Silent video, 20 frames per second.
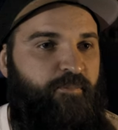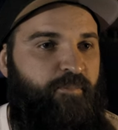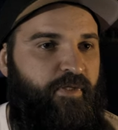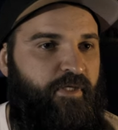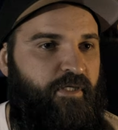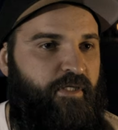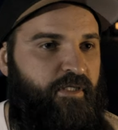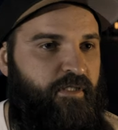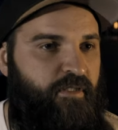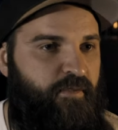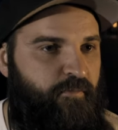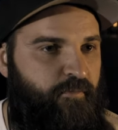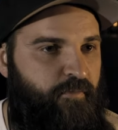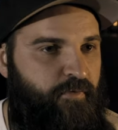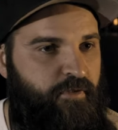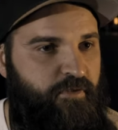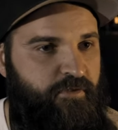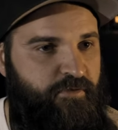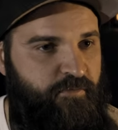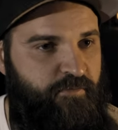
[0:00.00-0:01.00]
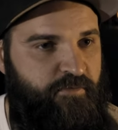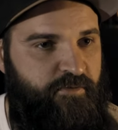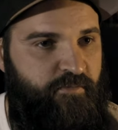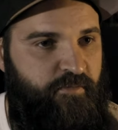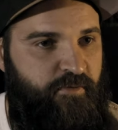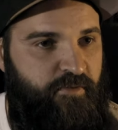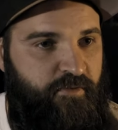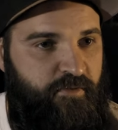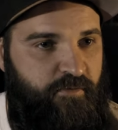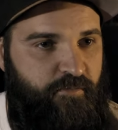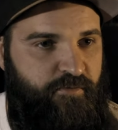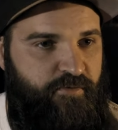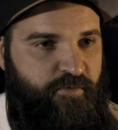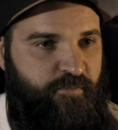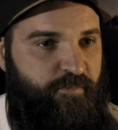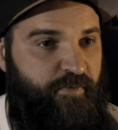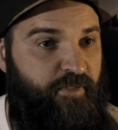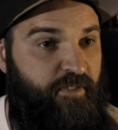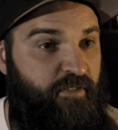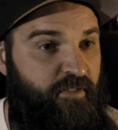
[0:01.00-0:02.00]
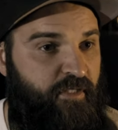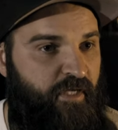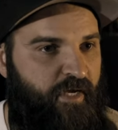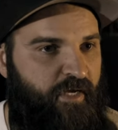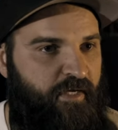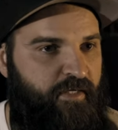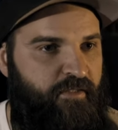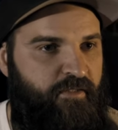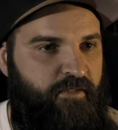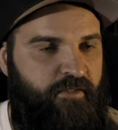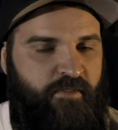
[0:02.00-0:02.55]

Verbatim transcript: bitter because it was a bitter day.